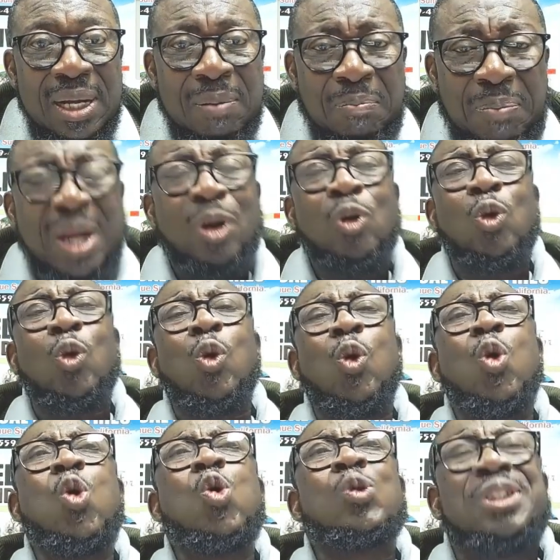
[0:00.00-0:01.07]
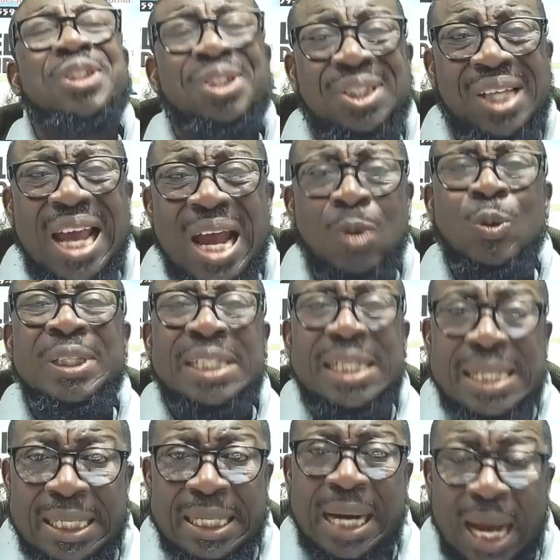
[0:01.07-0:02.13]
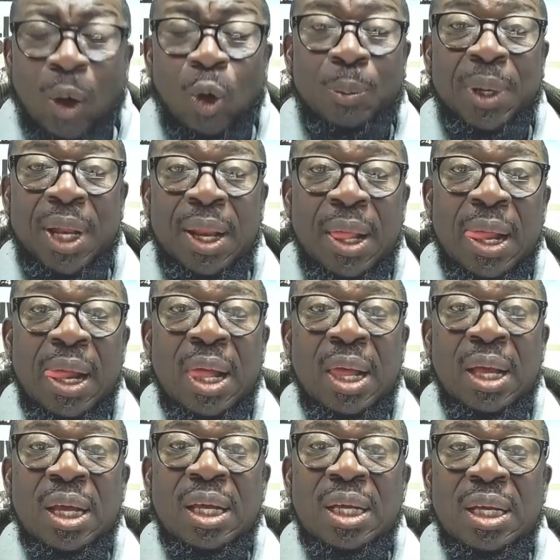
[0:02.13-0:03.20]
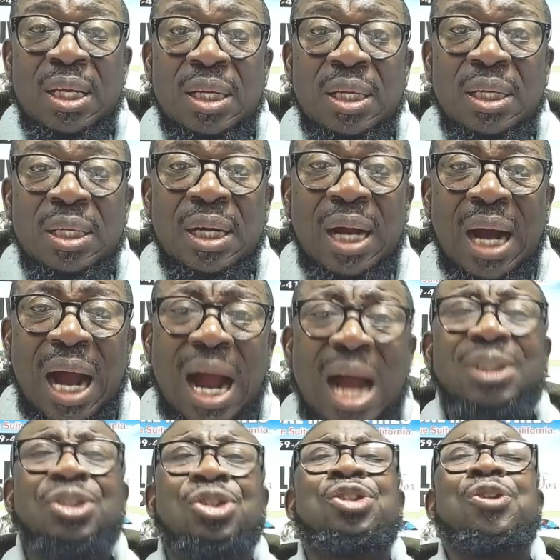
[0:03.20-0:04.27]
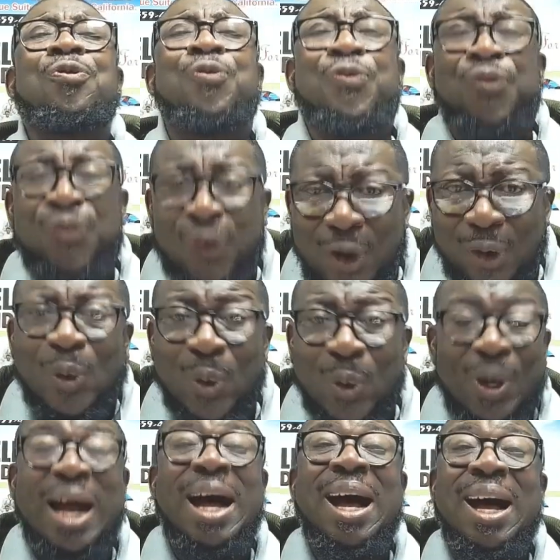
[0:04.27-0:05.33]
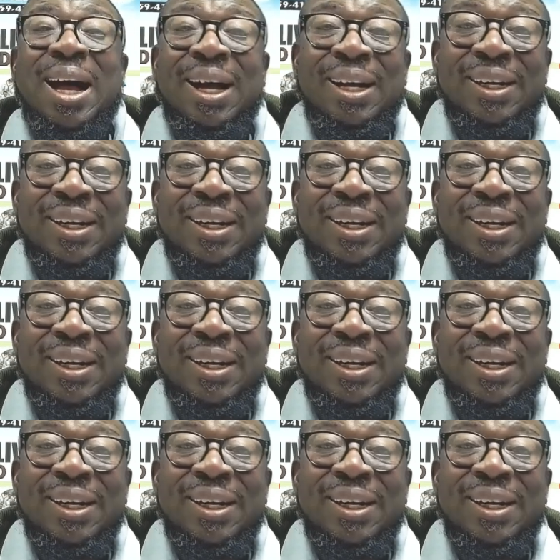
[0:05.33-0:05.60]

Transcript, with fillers: But Ruth stayed with Naomi, and she followed her.